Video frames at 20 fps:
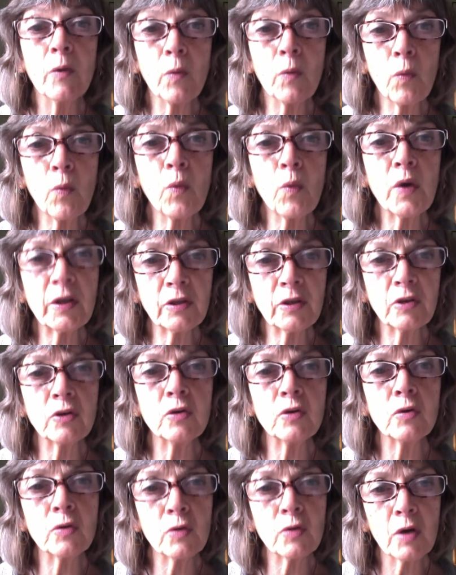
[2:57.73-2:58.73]
with
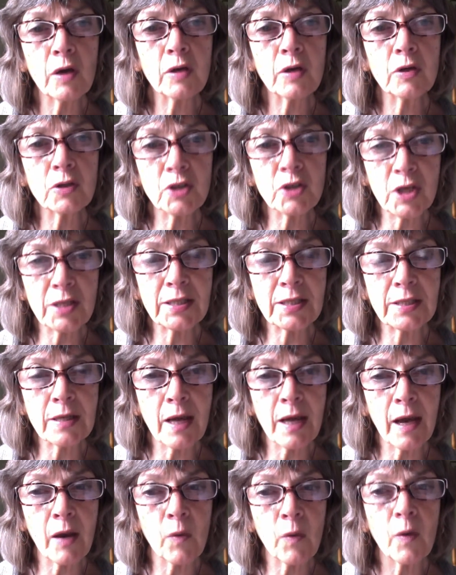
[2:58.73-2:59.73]
you just
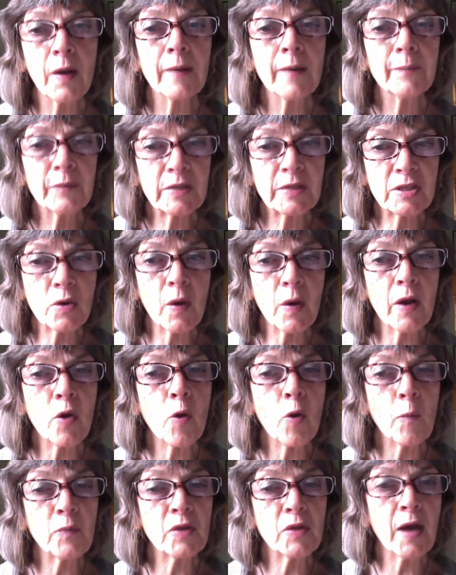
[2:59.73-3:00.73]
now. So I
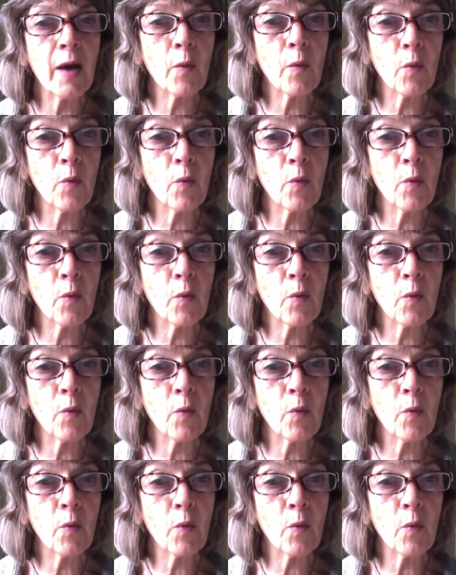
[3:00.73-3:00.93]
hope that